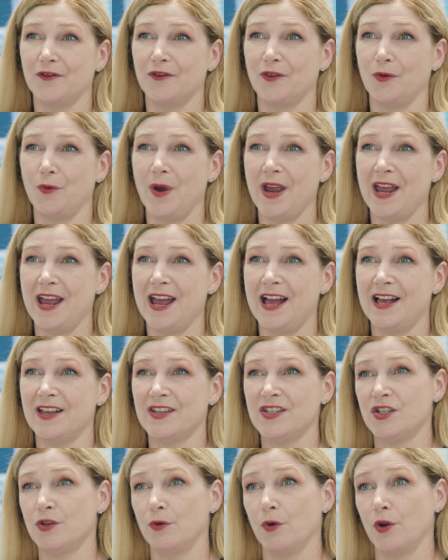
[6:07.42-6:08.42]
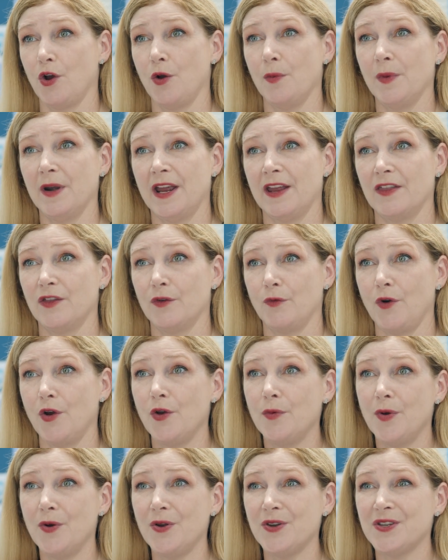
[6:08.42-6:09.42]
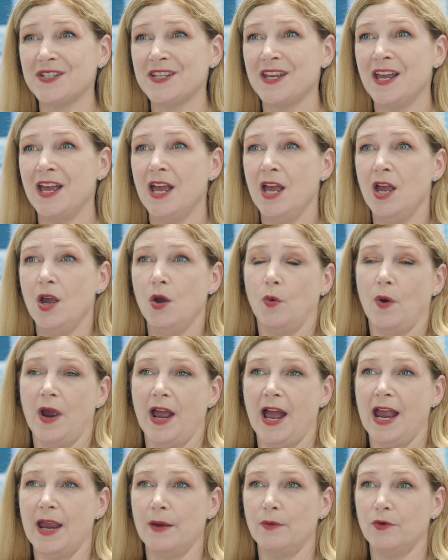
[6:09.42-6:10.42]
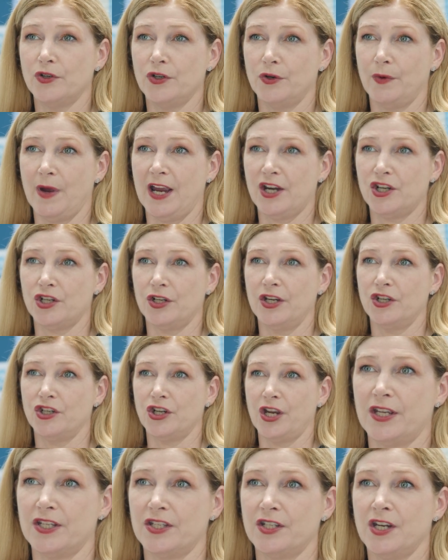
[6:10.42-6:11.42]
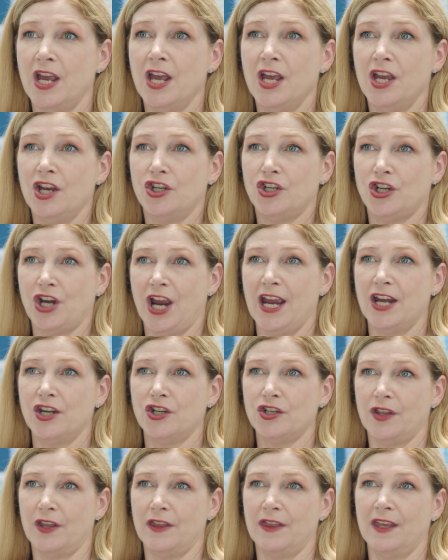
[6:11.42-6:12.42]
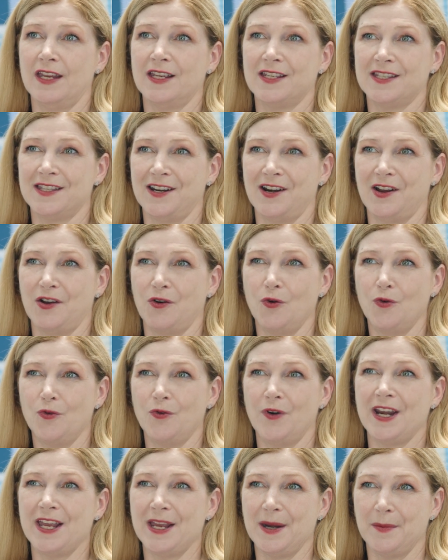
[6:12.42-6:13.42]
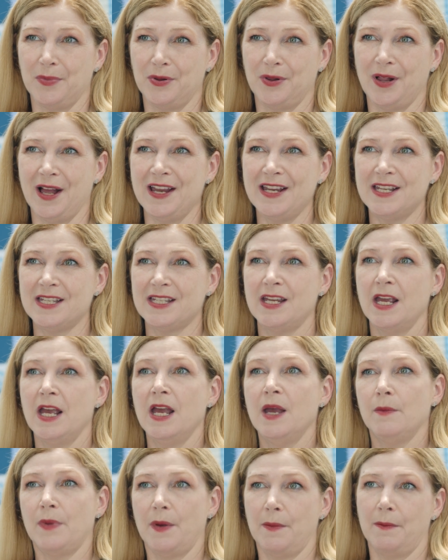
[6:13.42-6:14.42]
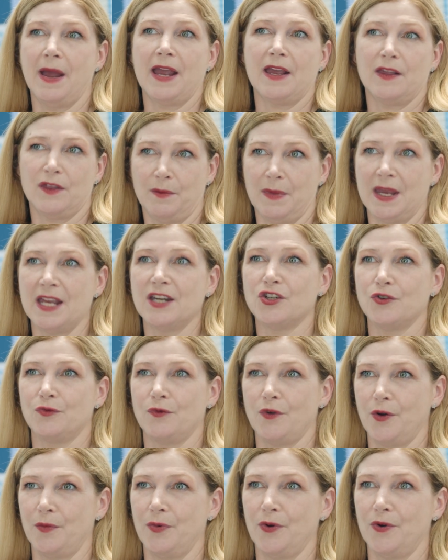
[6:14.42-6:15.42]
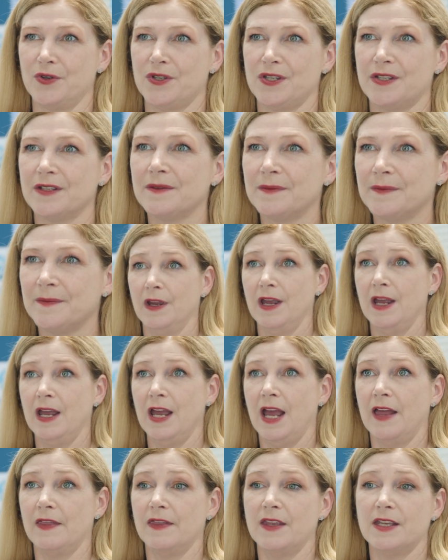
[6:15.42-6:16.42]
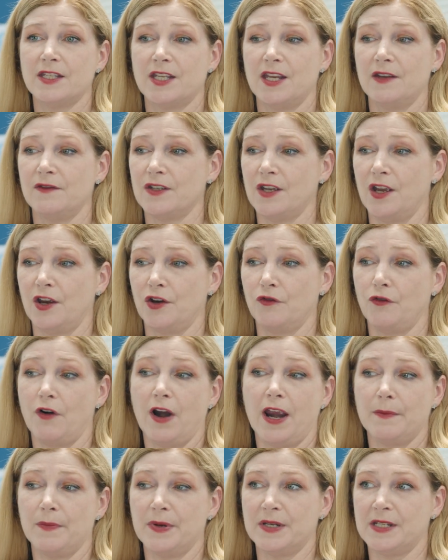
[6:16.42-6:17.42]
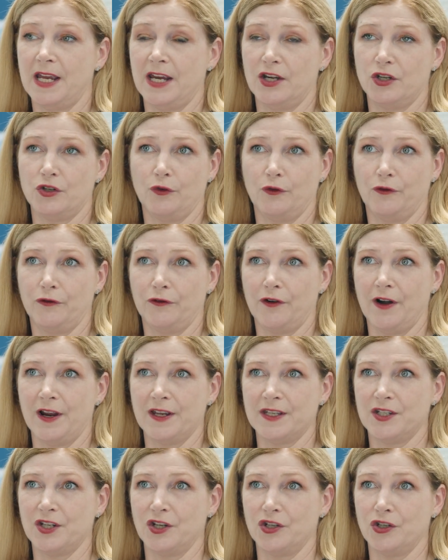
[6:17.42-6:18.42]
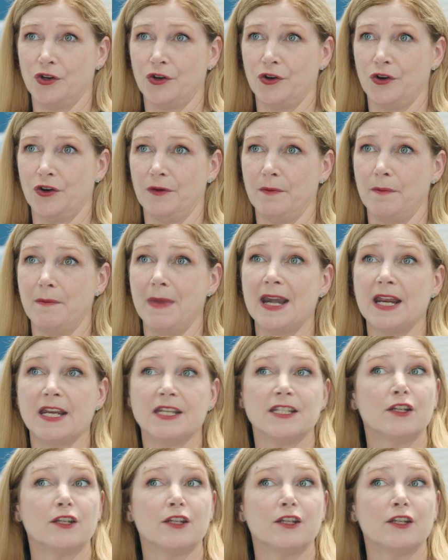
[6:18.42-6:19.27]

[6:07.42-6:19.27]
of the warehouse to accommodate the robots. We're able to actually just change the things that are already in place but make them into robots. And this gives a great potential for us to turn many